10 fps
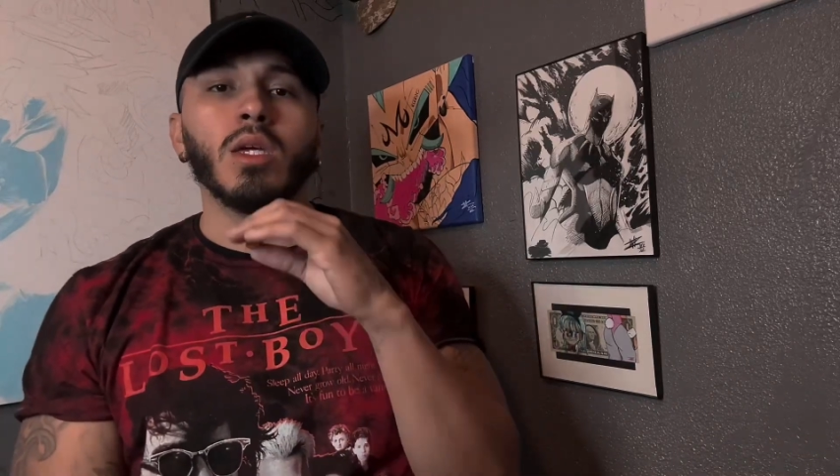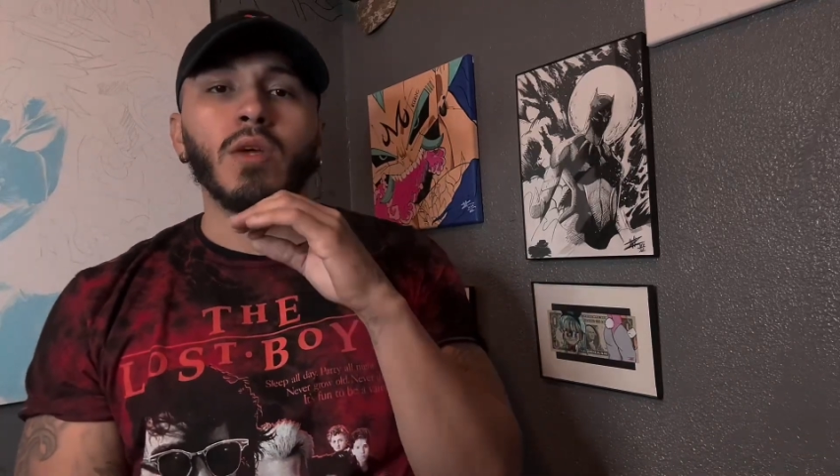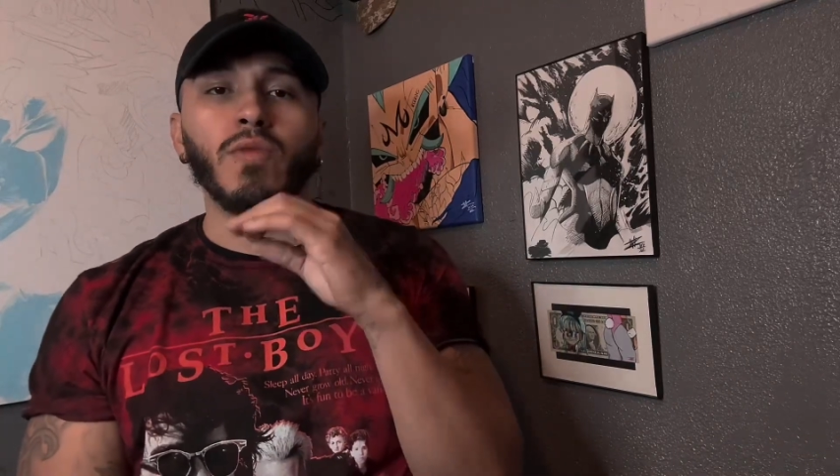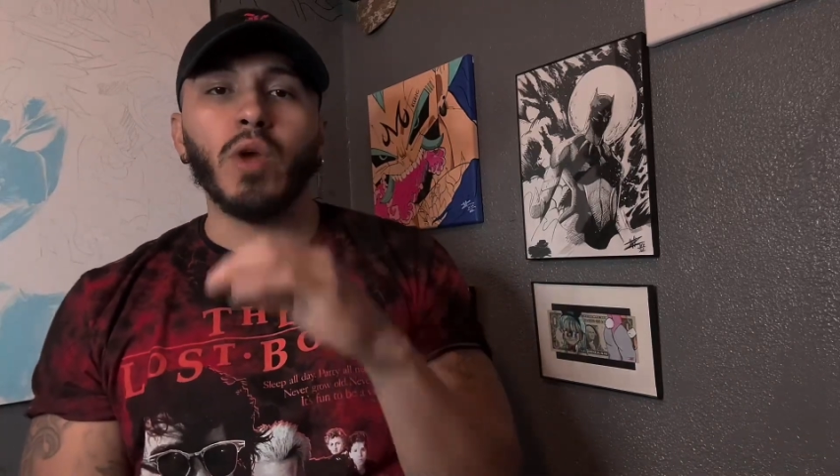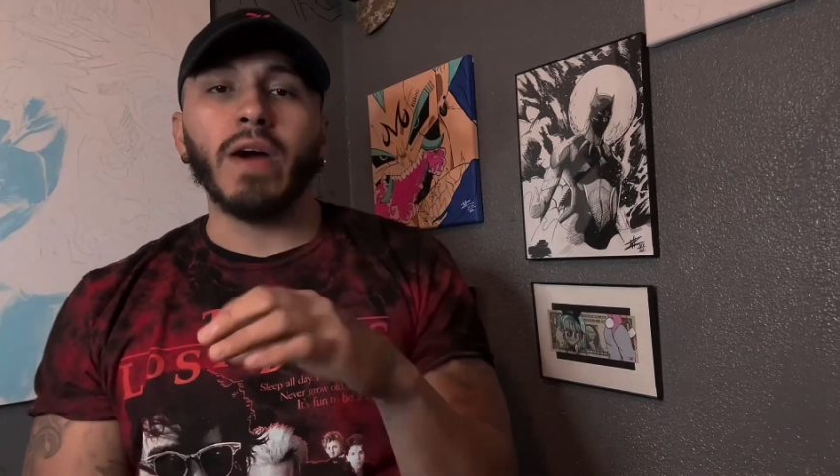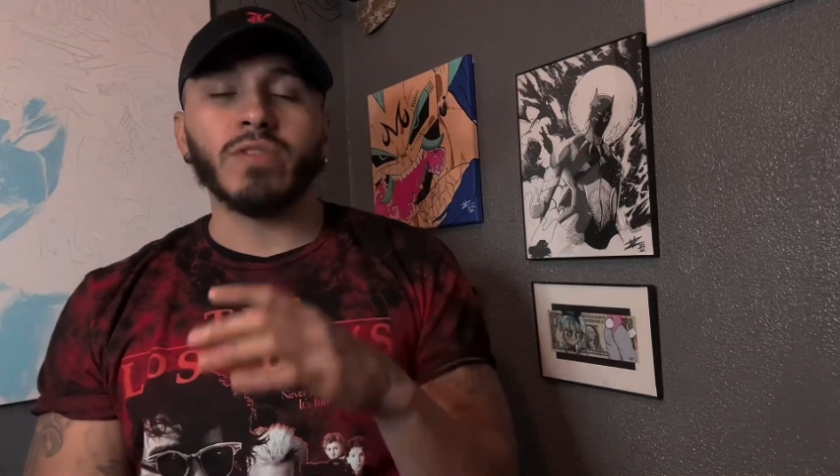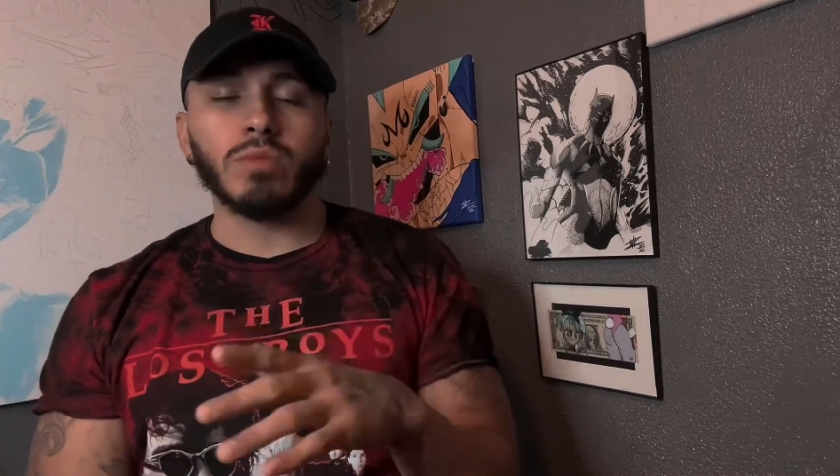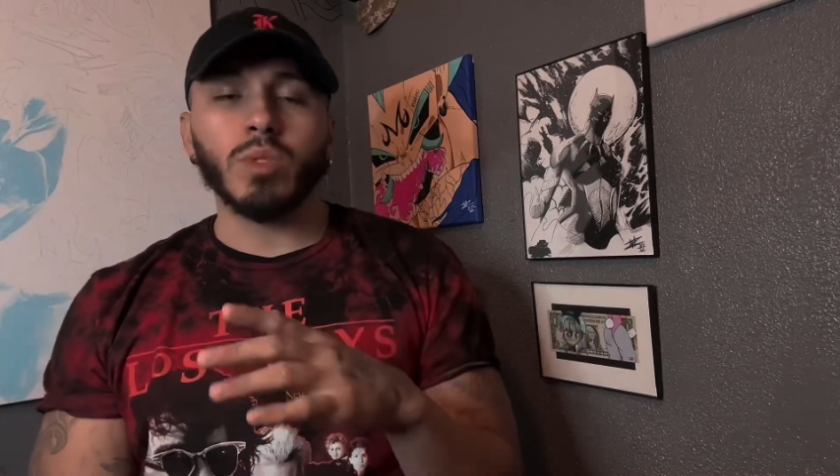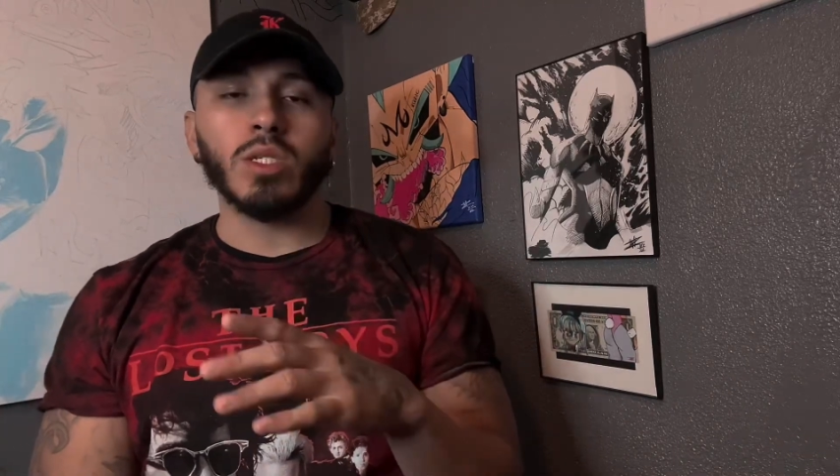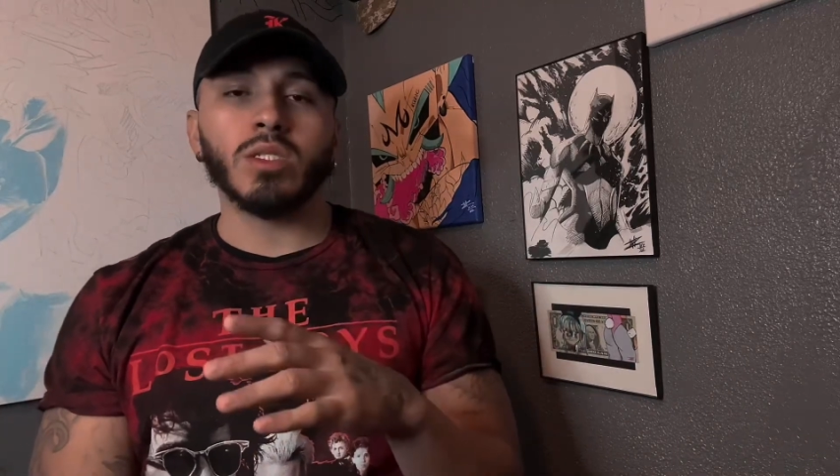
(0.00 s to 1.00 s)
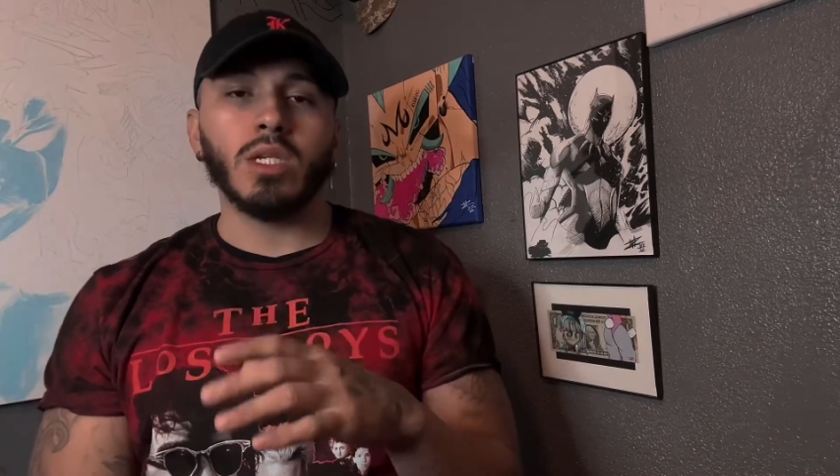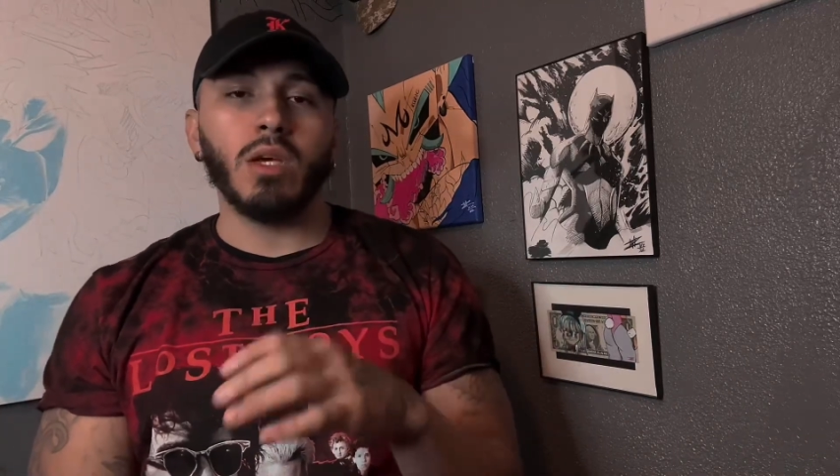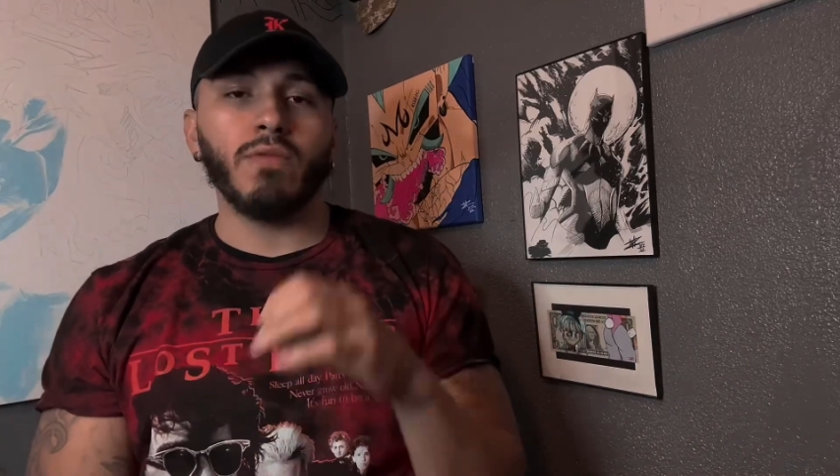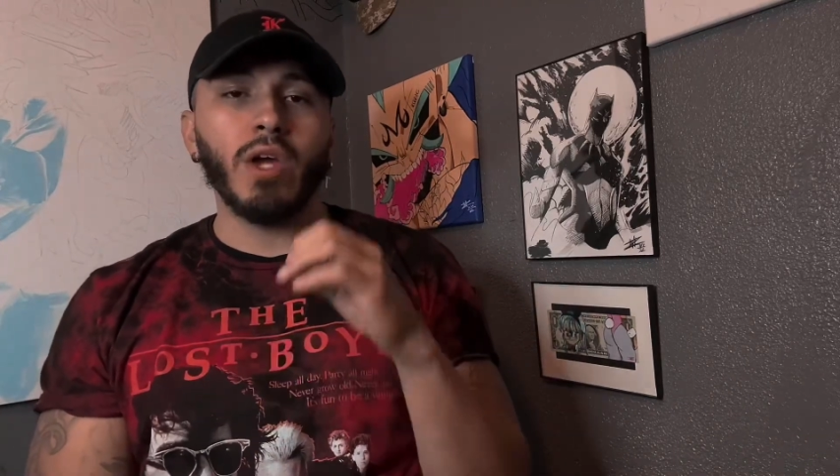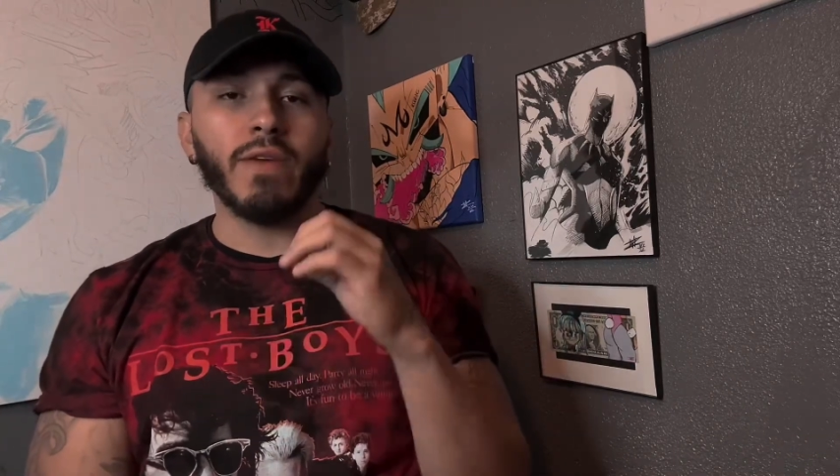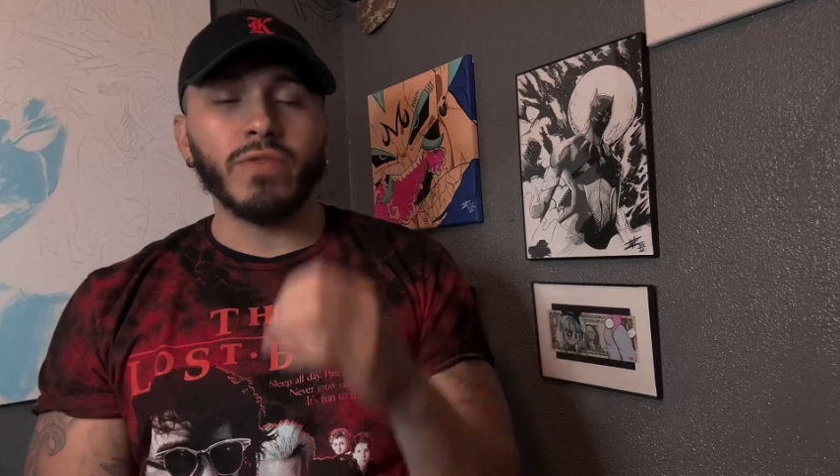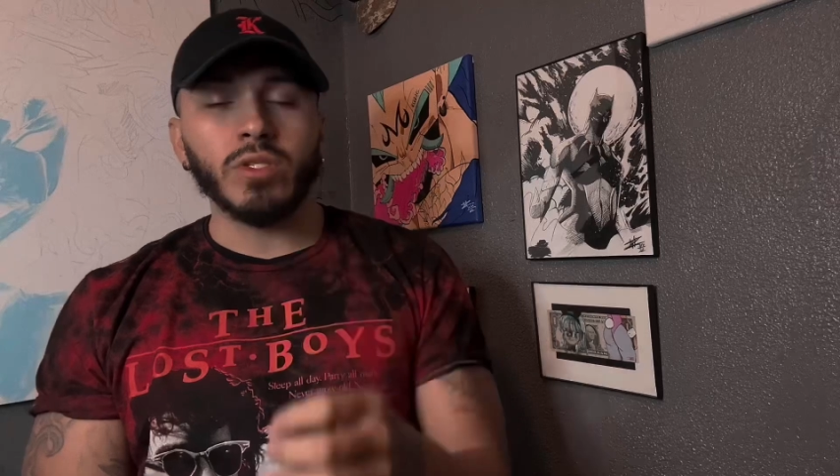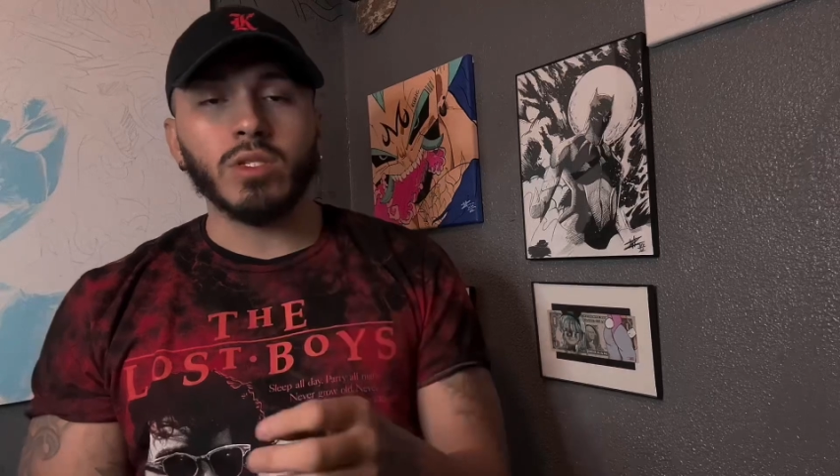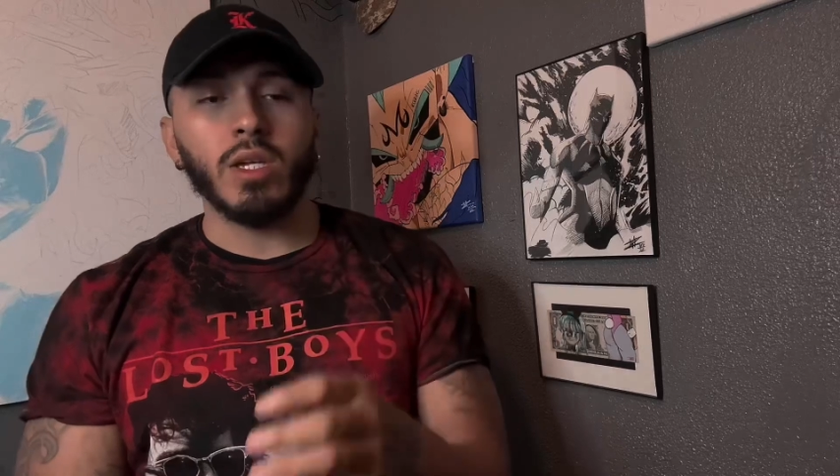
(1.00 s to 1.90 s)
If you have something to say, if you have to,